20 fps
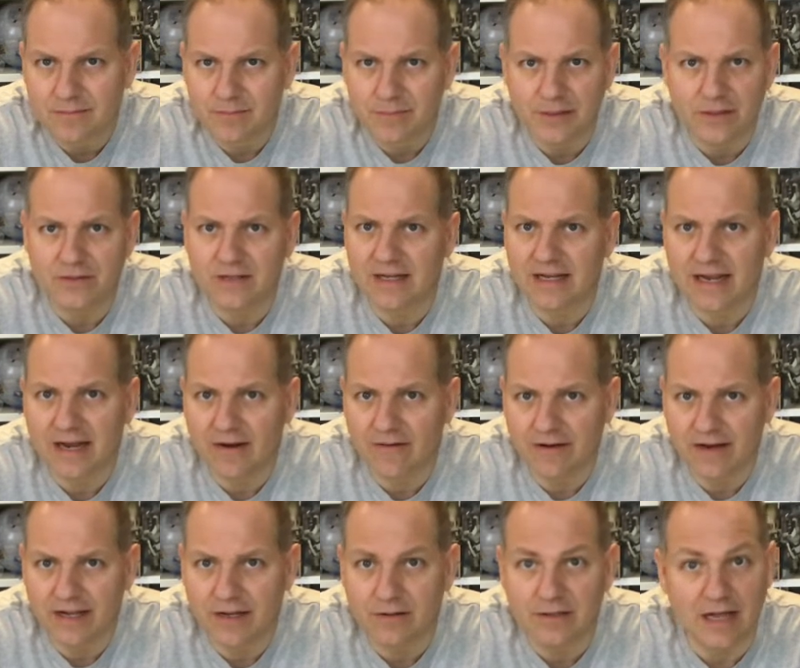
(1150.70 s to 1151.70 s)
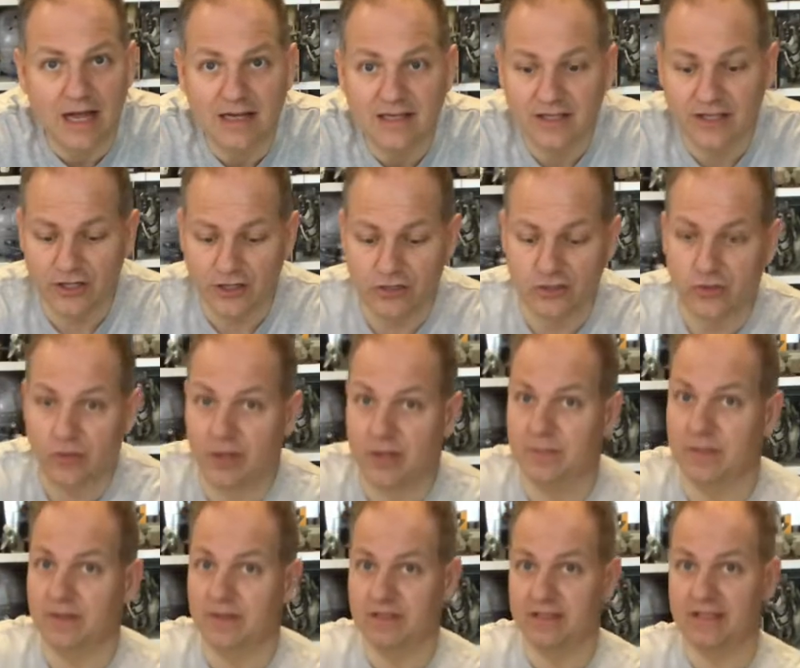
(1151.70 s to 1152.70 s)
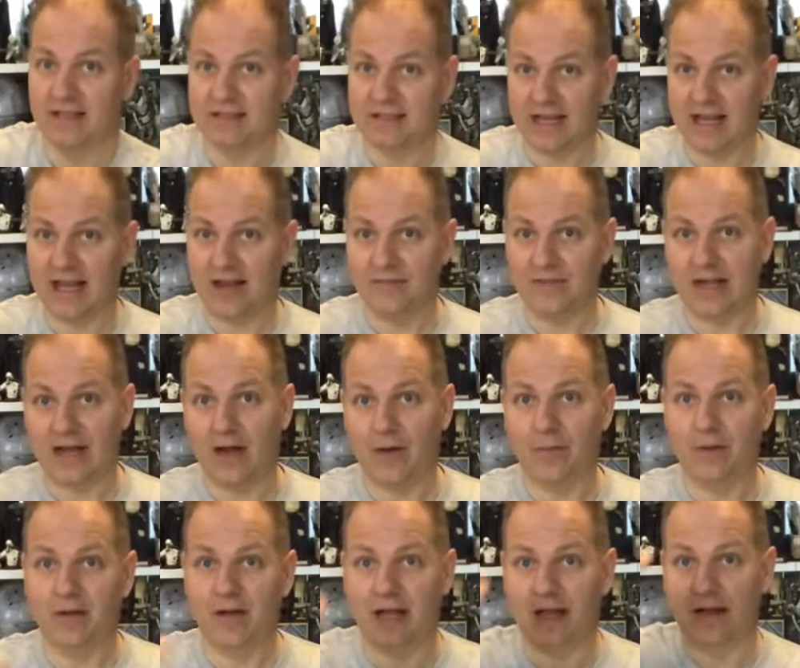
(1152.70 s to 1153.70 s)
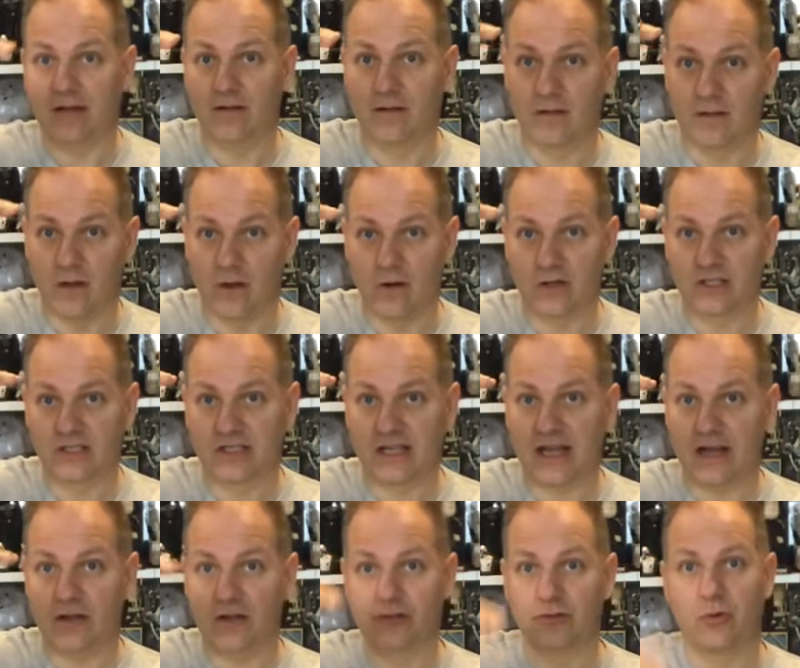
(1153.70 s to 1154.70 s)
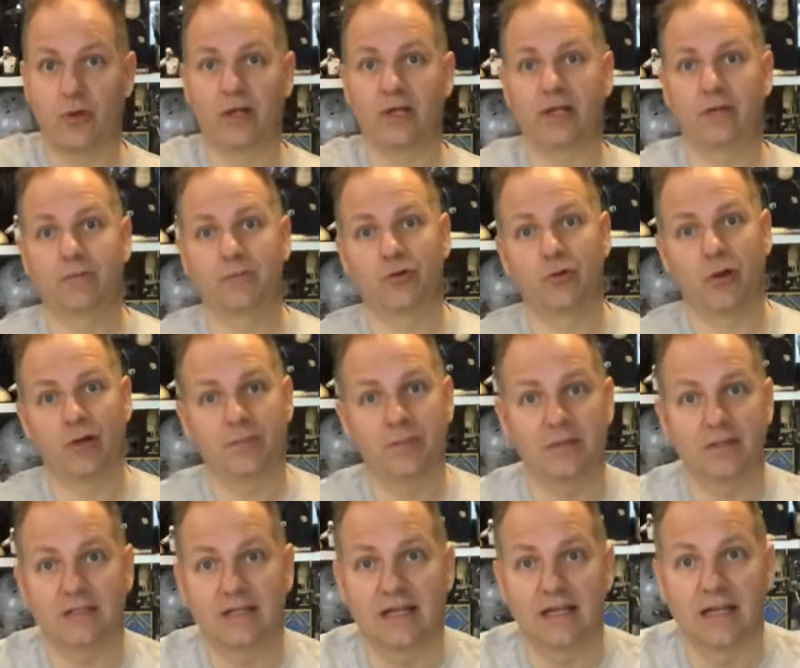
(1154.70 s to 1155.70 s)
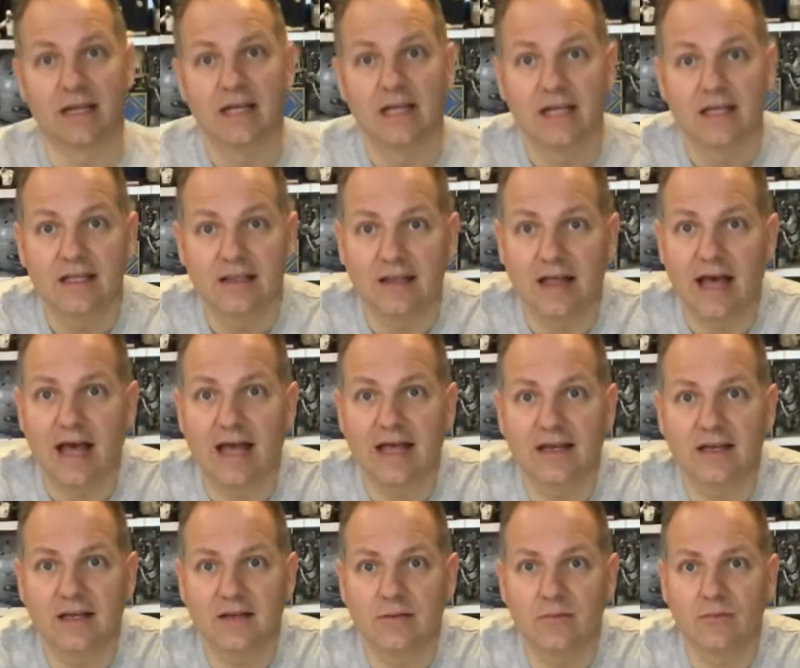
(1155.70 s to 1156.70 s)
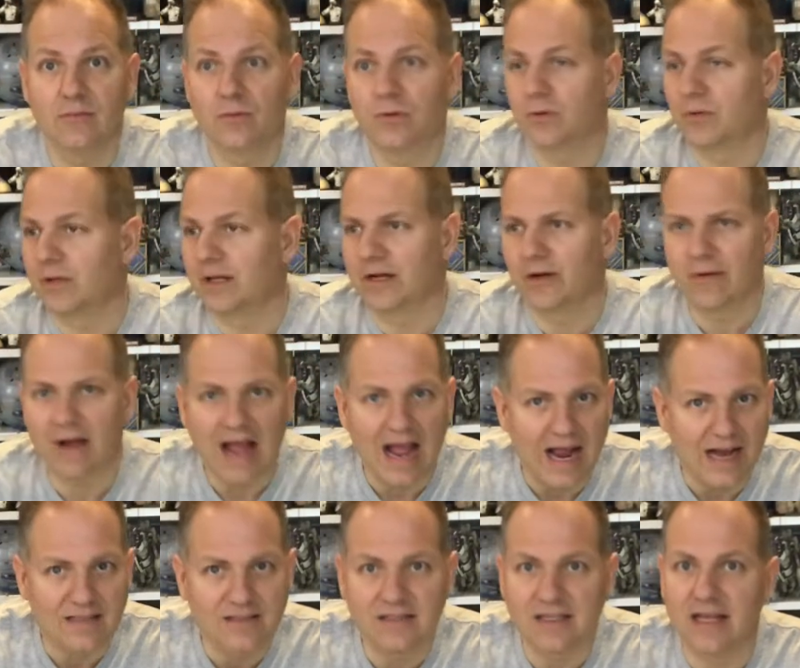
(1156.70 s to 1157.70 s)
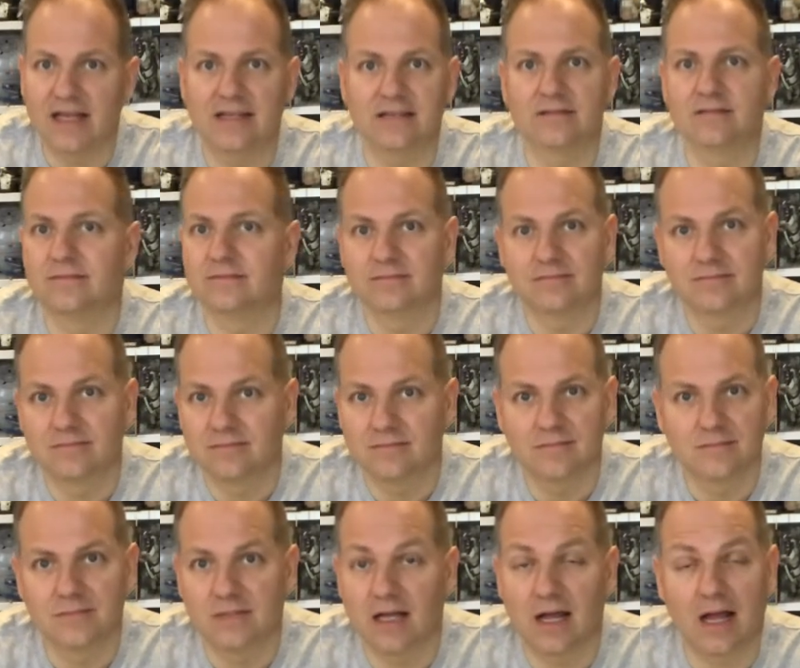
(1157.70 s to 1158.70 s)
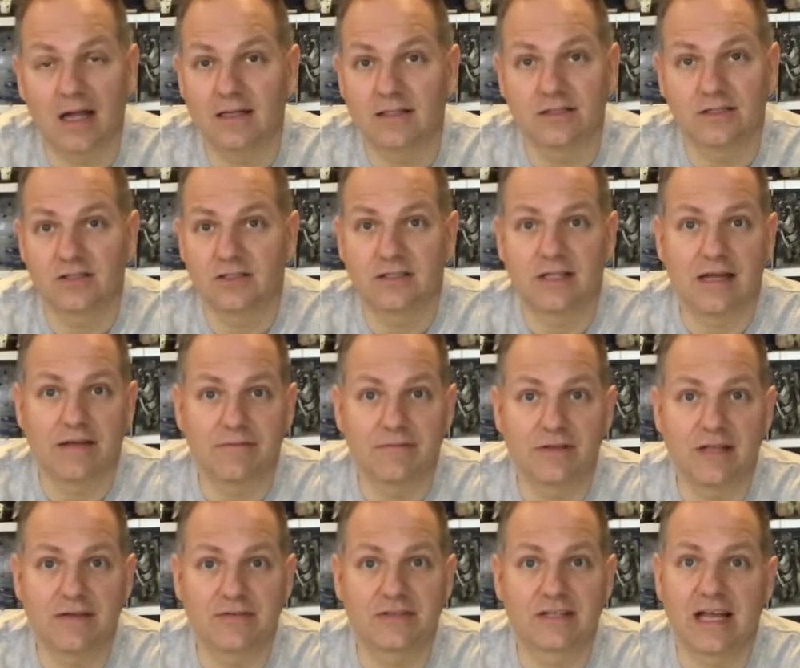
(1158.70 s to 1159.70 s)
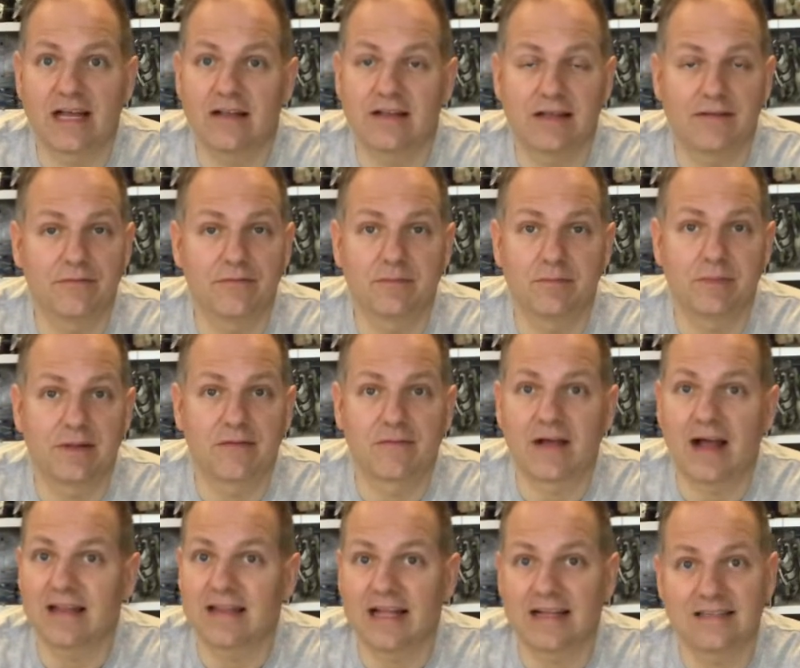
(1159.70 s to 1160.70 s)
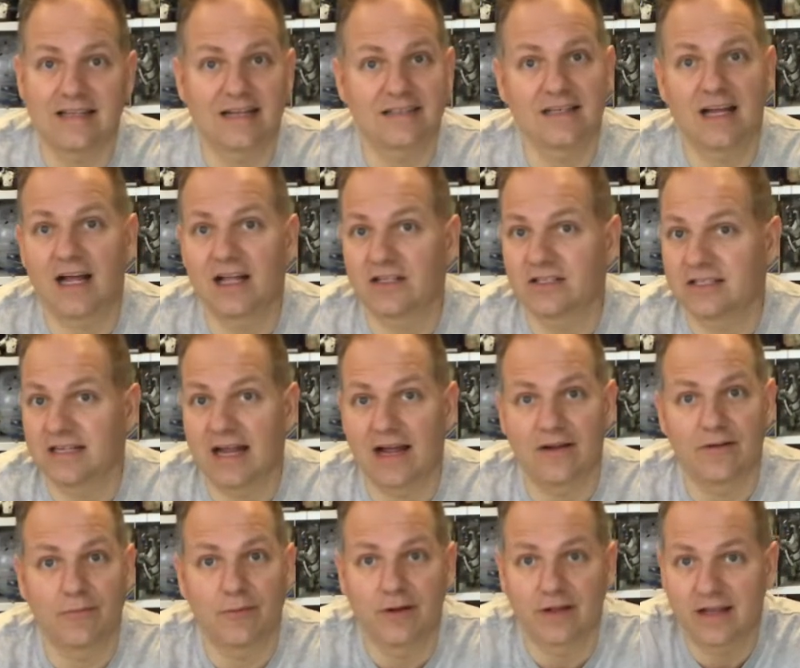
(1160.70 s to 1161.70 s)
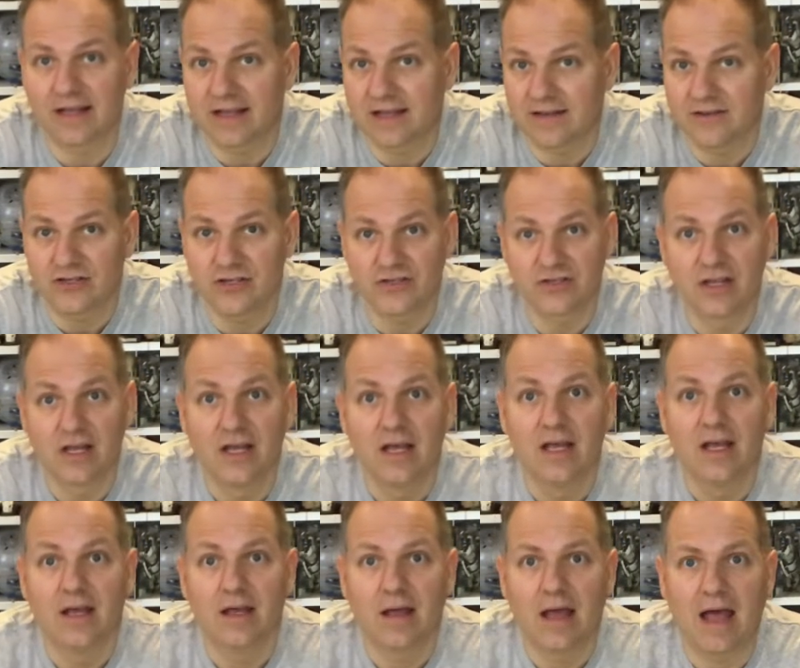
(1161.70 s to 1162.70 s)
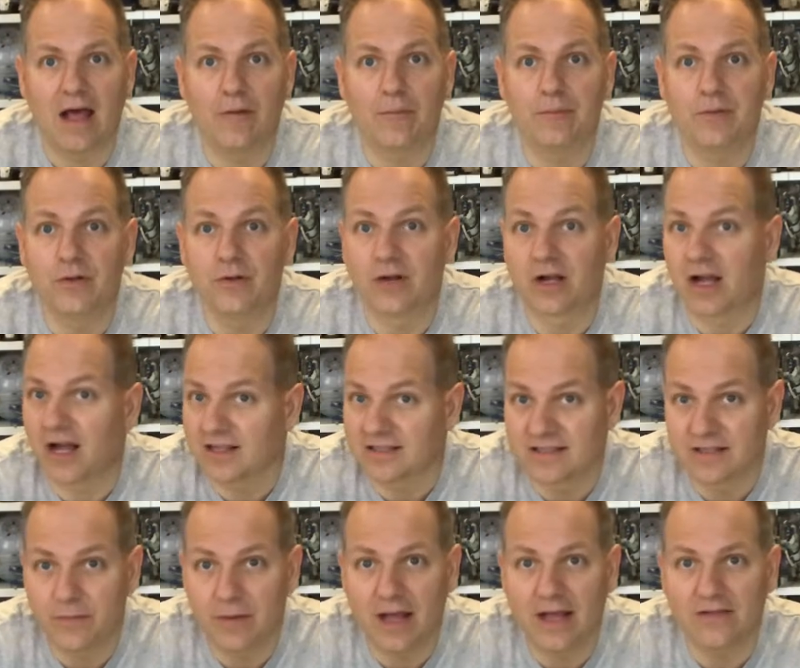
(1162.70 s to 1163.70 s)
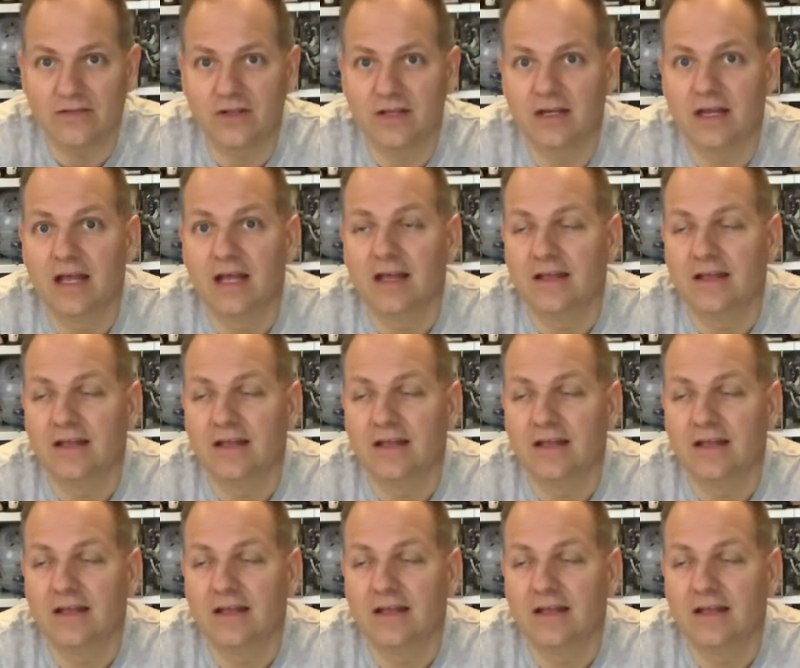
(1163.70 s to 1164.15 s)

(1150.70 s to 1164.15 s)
building area, not little droid building like they have now, but like large scale droid droid building that will interact and just they they've scaled they've they've gotten that technology down where they can just help you to customize it.